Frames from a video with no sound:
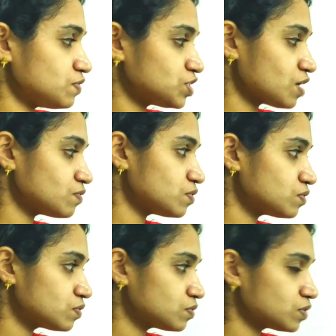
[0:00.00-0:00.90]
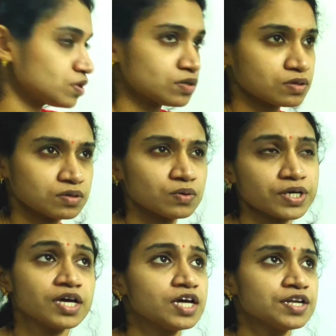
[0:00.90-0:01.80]
which I have
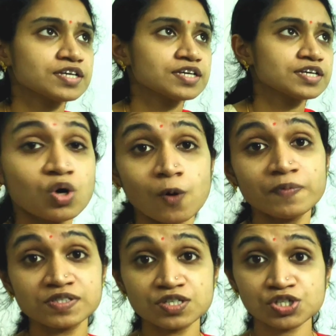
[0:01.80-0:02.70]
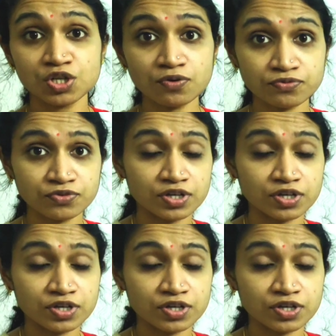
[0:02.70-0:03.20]
next the composition of